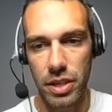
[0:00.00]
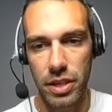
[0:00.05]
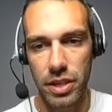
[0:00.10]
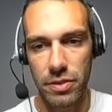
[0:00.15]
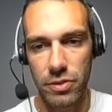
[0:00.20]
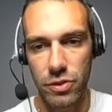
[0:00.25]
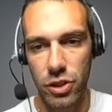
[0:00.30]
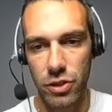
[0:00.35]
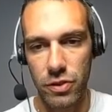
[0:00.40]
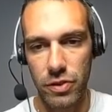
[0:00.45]
are
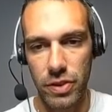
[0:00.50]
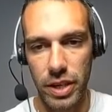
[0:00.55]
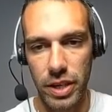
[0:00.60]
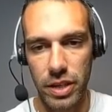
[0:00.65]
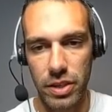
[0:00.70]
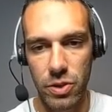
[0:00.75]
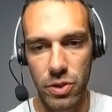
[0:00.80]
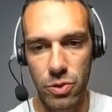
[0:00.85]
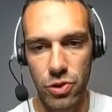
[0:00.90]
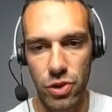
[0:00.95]
hitting just
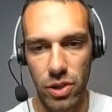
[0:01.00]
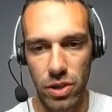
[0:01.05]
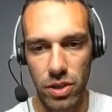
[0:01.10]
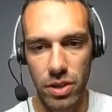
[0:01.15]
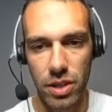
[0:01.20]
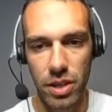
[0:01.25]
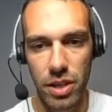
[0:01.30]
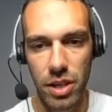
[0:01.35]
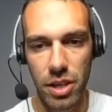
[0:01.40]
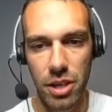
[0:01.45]
for, like,
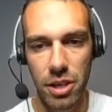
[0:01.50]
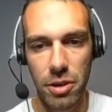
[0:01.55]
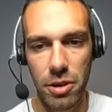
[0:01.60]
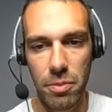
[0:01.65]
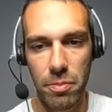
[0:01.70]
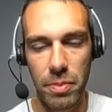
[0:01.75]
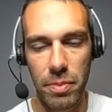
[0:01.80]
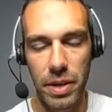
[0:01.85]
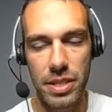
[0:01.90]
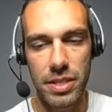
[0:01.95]
neutral,
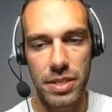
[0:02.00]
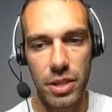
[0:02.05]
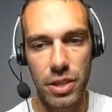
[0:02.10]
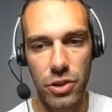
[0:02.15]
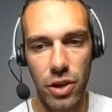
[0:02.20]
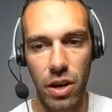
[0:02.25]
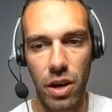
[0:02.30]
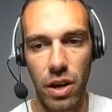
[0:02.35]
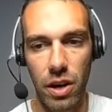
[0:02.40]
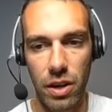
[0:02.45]
but
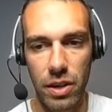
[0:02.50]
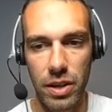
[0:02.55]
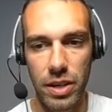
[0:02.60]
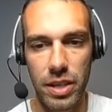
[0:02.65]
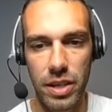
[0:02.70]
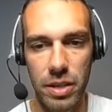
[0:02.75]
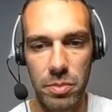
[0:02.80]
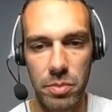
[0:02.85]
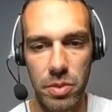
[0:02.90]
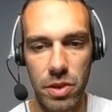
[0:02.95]
it's such a
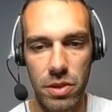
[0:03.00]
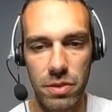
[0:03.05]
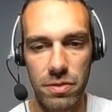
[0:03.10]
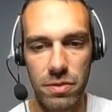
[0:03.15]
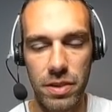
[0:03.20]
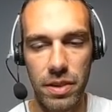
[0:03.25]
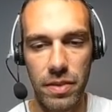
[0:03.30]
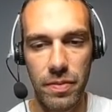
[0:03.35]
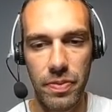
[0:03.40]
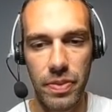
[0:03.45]
hard-hitting
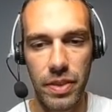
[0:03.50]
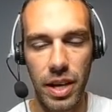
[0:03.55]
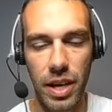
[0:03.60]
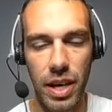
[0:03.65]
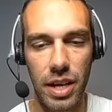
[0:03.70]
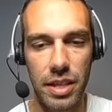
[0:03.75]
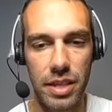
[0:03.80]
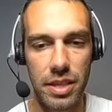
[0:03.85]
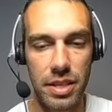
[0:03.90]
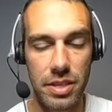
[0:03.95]
move.
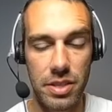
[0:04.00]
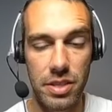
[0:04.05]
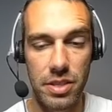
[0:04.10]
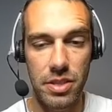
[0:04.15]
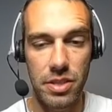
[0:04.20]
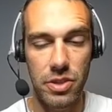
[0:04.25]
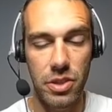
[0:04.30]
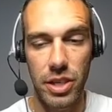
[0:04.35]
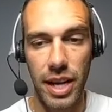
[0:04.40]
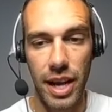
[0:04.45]

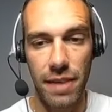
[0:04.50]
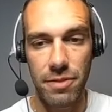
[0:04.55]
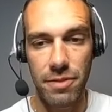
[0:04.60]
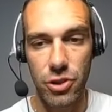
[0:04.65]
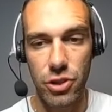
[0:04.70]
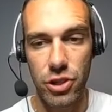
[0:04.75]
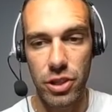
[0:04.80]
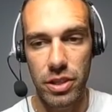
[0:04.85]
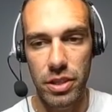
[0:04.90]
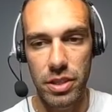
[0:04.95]
They're going to
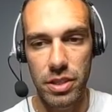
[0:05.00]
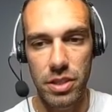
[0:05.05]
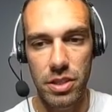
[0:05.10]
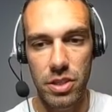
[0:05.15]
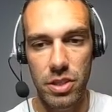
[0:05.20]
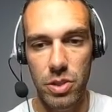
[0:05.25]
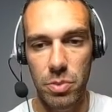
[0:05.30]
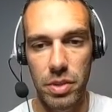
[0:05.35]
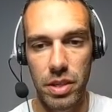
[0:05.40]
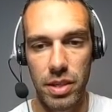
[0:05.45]
have to shield
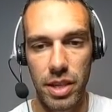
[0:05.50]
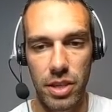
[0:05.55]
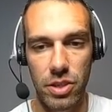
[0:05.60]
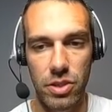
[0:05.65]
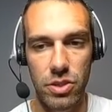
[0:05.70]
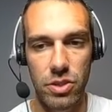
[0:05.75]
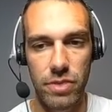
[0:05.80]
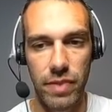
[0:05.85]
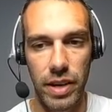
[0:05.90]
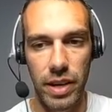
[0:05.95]
this because this would be,
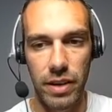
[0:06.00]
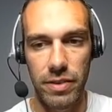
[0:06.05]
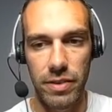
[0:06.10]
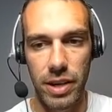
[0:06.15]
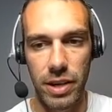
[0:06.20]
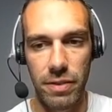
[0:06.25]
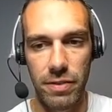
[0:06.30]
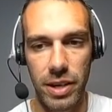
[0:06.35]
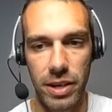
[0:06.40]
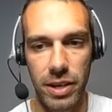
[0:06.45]
like,
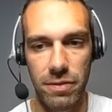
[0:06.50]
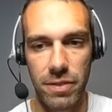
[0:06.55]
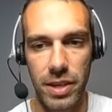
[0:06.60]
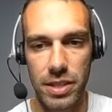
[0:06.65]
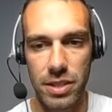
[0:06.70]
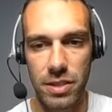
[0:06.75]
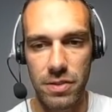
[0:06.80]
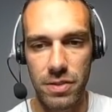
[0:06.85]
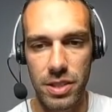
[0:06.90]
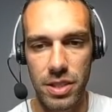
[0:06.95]
very, very, very
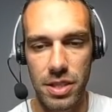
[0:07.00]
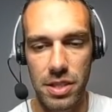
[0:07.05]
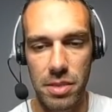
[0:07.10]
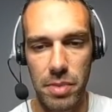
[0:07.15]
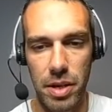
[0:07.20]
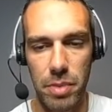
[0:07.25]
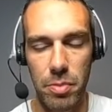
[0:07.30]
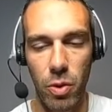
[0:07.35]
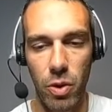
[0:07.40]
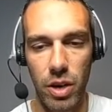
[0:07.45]
effective
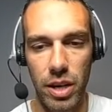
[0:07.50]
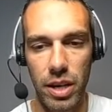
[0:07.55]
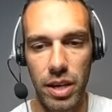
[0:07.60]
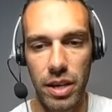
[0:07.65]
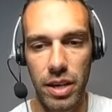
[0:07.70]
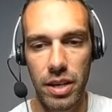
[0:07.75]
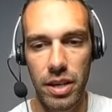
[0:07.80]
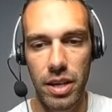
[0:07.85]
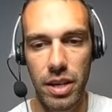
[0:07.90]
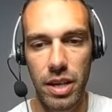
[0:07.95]
because it's a Mud
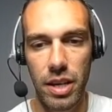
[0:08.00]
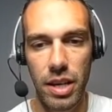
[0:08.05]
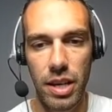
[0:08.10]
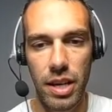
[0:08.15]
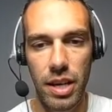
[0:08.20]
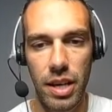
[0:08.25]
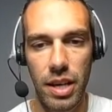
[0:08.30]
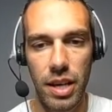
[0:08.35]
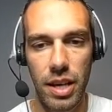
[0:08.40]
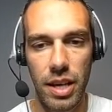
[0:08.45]
Boy.
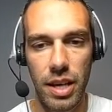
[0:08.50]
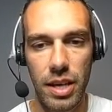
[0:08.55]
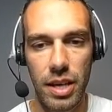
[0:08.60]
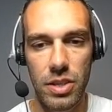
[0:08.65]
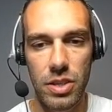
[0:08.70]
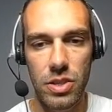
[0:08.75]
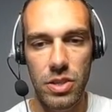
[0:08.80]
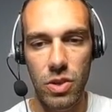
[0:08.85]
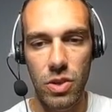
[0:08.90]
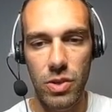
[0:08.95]

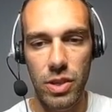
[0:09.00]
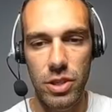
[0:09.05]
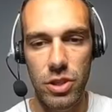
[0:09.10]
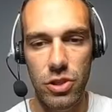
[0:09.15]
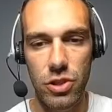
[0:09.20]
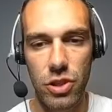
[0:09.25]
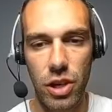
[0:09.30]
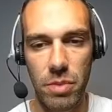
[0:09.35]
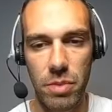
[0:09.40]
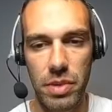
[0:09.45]
So
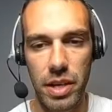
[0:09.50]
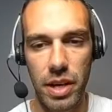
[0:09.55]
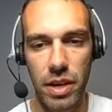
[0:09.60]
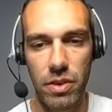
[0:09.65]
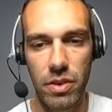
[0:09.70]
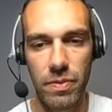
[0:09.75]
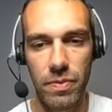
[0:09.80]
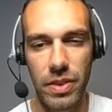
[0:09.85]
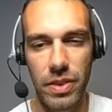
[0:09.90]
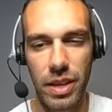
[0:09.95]
do I just
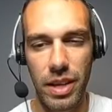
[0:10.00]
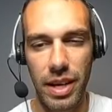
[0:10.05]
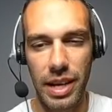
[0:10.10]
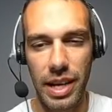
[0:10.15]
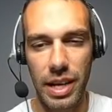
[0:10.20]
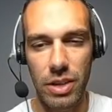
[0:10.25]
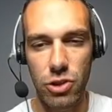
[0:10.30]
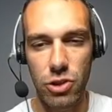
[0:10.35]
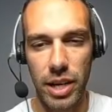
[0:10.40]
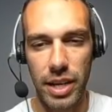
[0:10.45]
charm down?
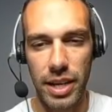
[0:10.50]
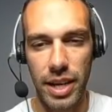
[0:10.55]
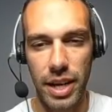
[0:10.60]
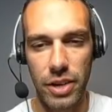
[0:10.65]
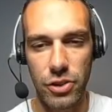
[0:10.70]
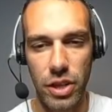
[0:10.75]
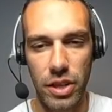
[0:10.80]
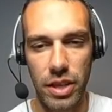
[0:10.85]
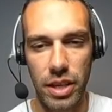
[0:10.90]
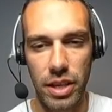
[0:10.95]
And I got to try
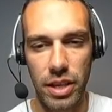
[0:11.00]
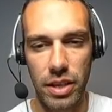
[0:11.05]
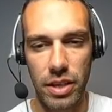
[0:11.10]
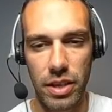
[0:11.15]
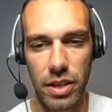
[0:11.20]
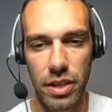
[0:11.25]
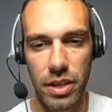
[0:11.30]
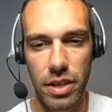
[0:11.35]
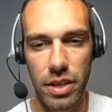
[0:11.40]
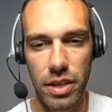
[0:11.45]
and catch, I
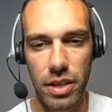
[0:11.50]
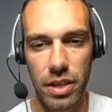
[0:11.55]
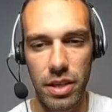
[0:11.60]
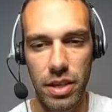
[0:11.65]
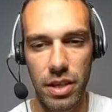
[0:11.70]
think.